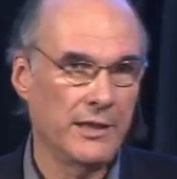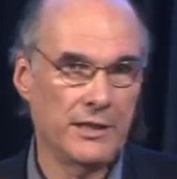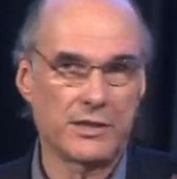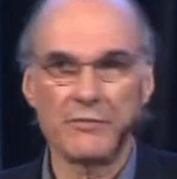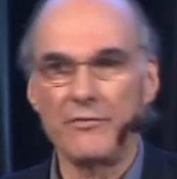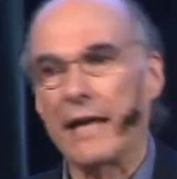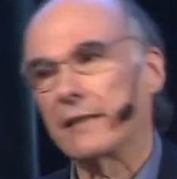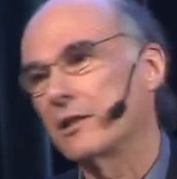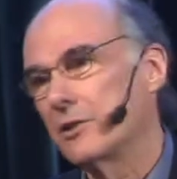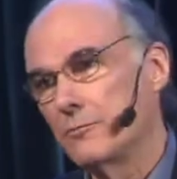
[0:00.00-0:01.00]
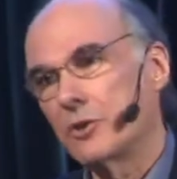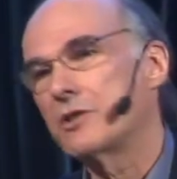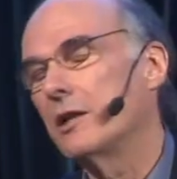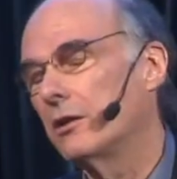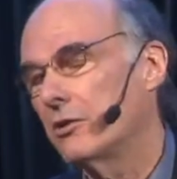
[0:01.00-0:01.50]
is the fact that the
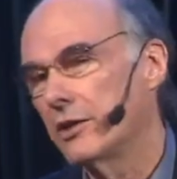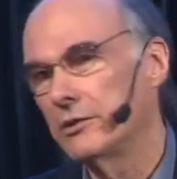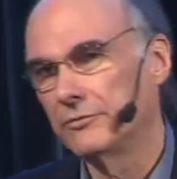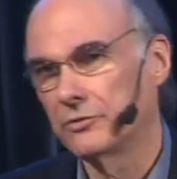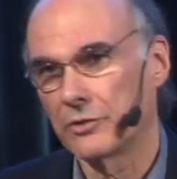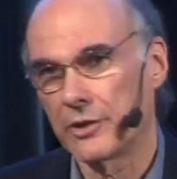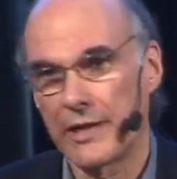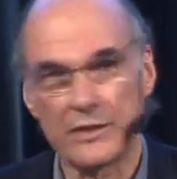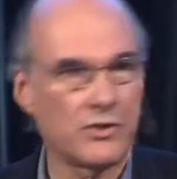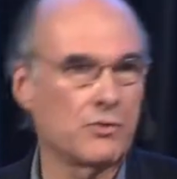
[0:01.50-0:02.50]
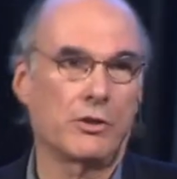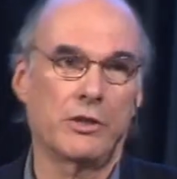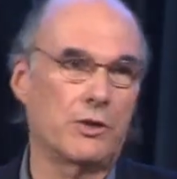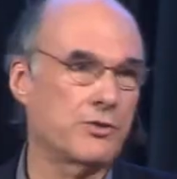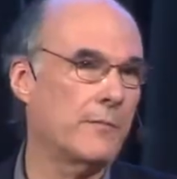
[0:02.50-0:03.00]
bookseller on the floor of that store
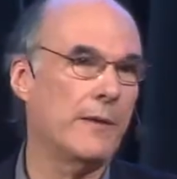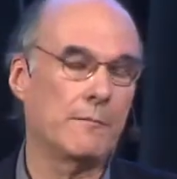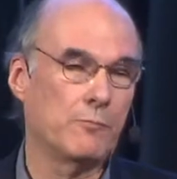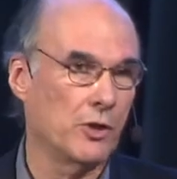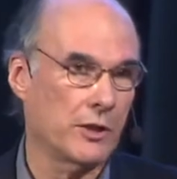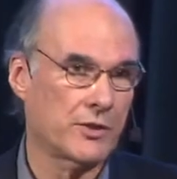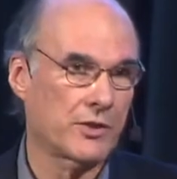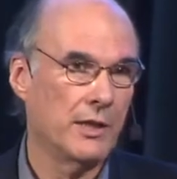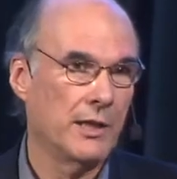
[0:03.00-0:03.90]
knows about books.